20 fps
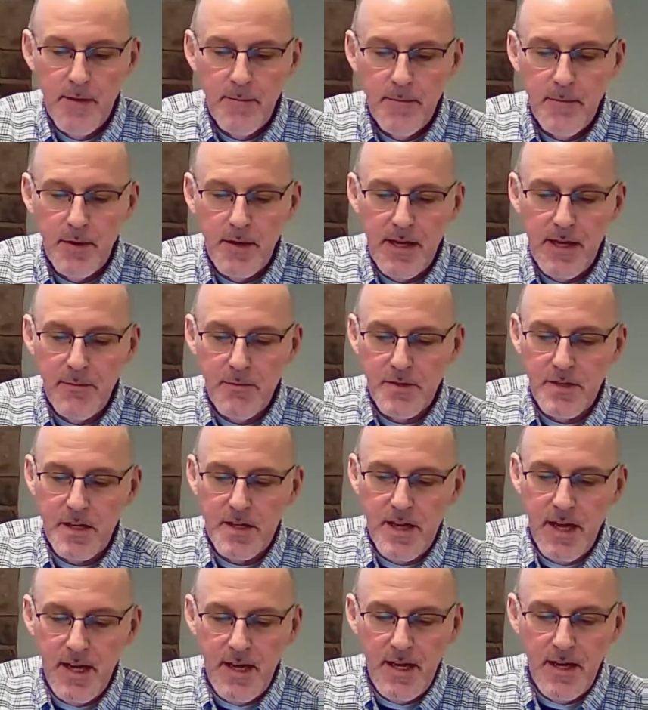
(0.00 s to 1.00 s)
But he was
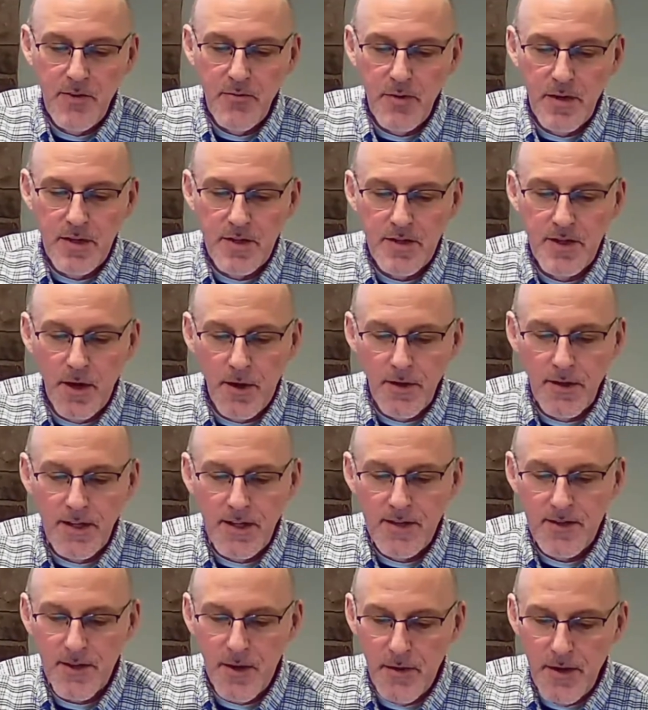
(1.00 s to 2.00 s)
detained when his donkey
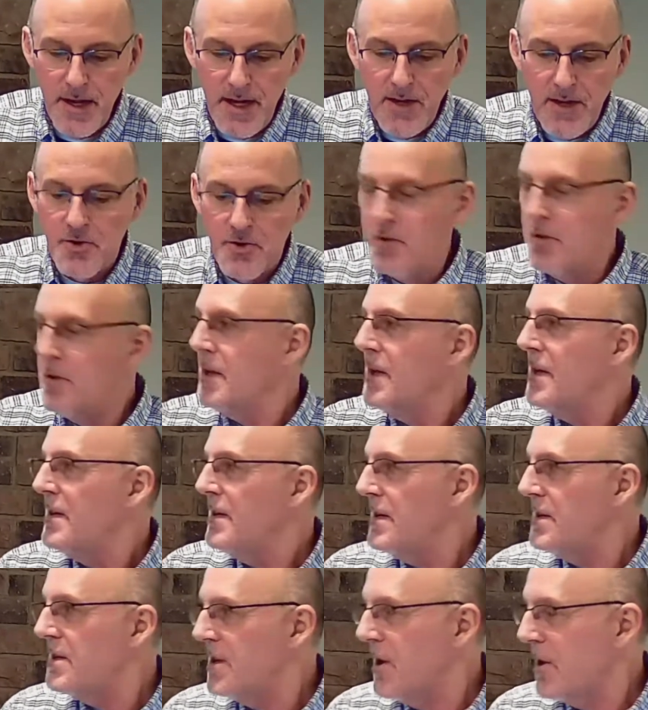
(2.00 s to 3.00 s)
saw an angel
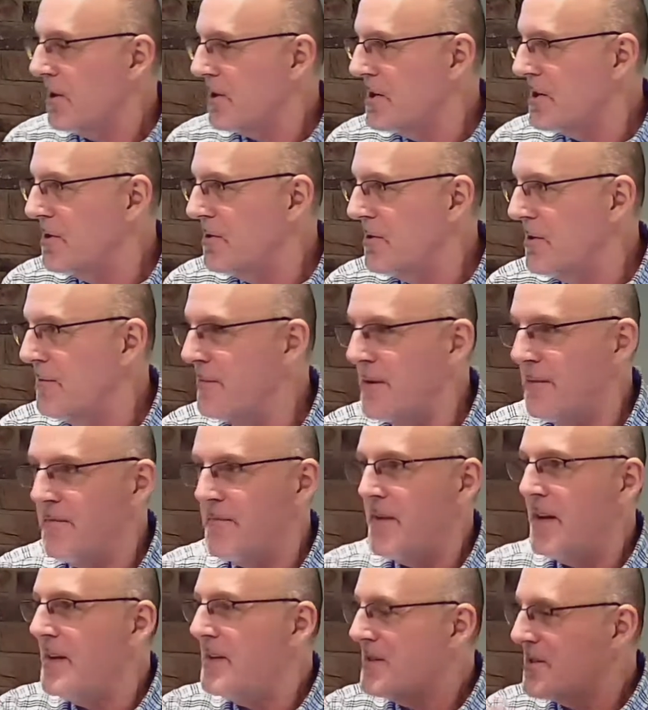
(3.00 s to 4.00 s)
and talked to him.
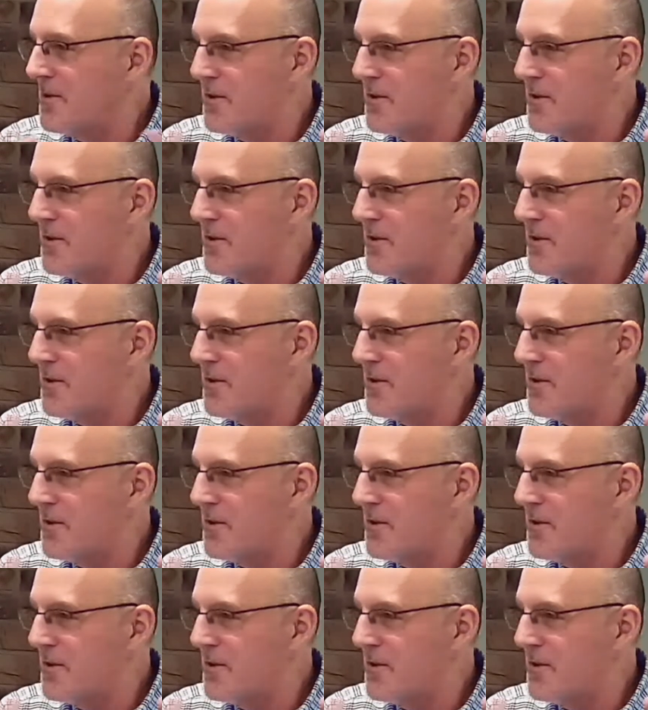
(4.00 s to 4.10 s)
And so it's